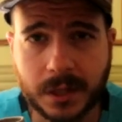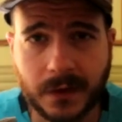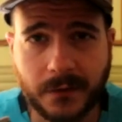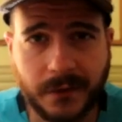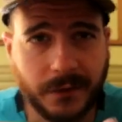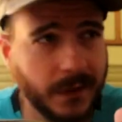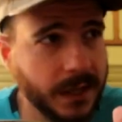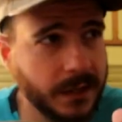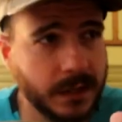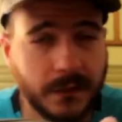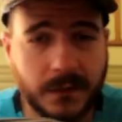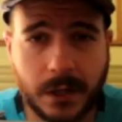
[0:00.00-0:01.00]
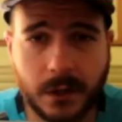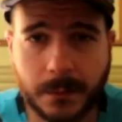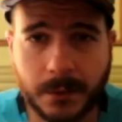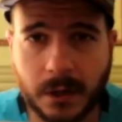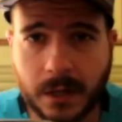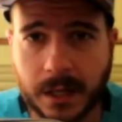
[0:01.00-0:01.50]
If you find the video,
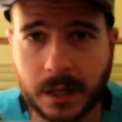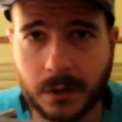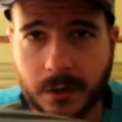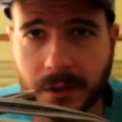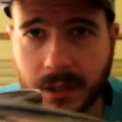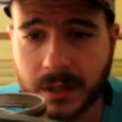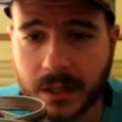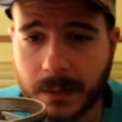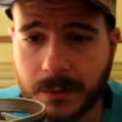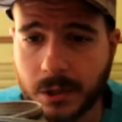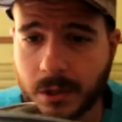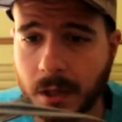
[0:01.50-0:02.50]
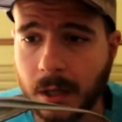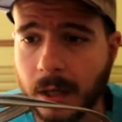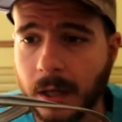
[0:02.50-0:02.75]
I'm gonna link it on the description.